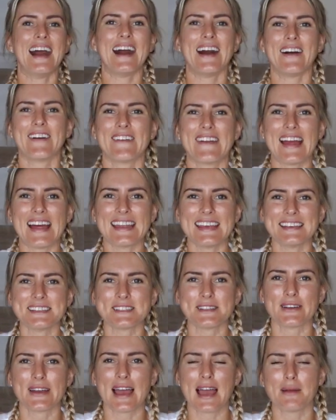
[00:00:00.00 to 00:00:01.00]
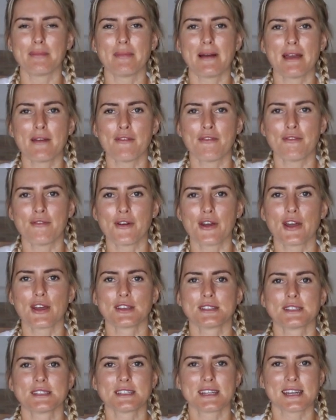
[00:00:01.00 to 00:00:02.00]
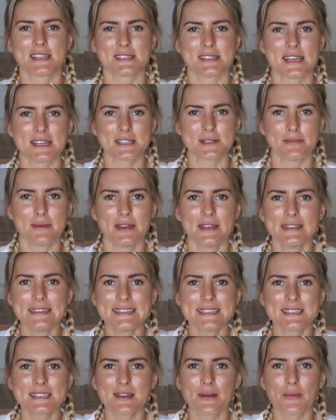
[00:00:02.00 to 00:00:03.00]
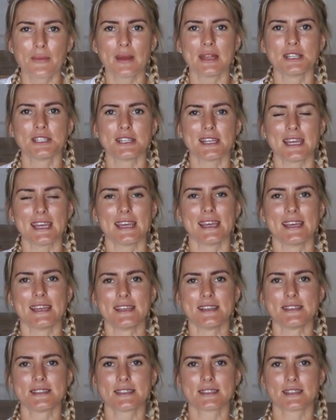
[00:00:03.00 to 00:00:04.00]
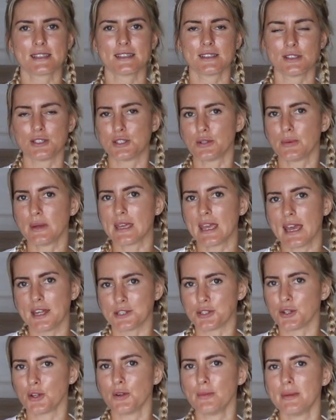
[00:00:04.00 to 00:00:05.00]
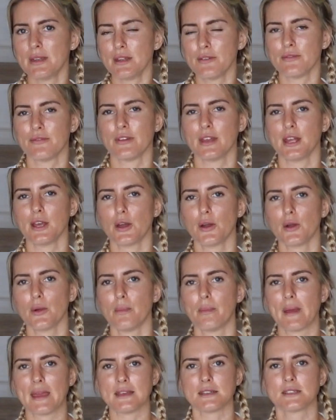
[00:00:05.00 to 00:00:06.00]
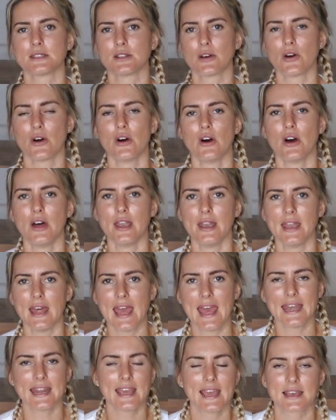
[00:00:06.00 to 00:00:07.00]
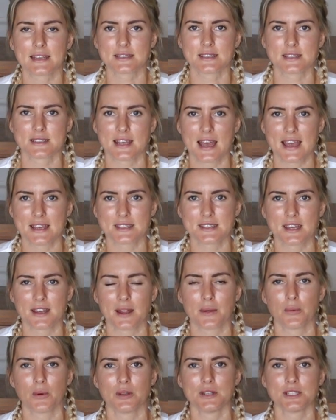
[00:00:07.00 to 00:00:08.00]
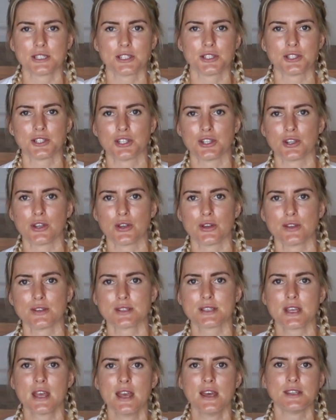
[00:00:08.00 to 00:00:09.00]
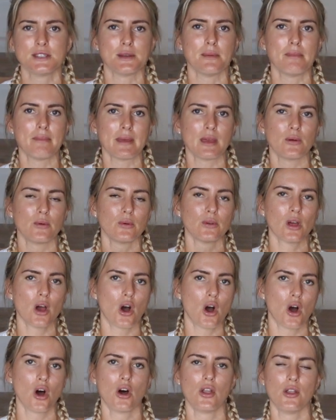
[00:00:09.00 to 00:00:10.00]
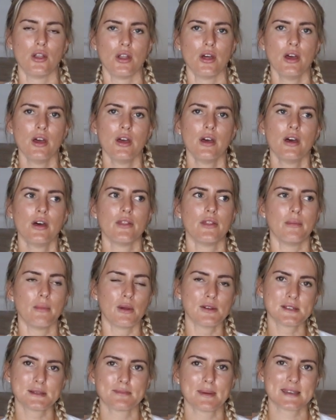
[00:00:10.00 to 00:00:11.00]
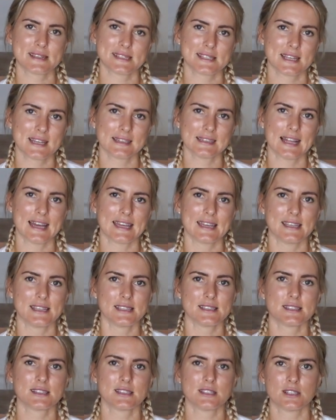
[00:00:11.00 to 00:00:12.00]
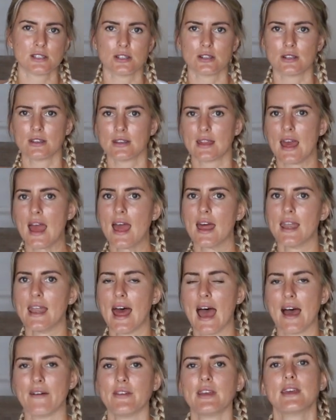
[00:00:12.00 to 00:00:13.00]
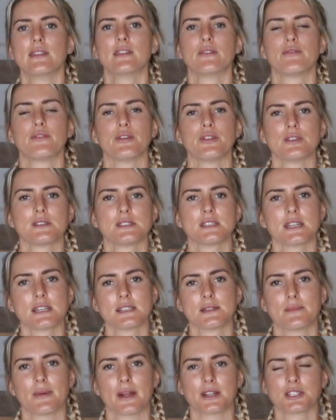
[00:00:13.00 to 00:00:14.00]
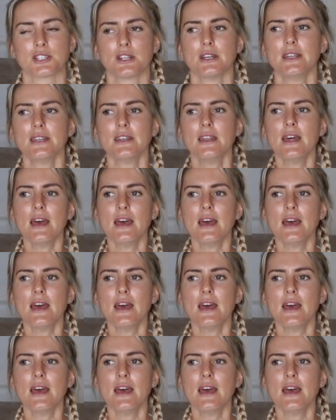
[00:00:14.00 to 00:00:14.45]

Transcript: Alrighty, so I have my first assessment, which is doing a 2-minute video based on any exercise that I want to choose to build on the most basic layers to then have it in the fullest expression.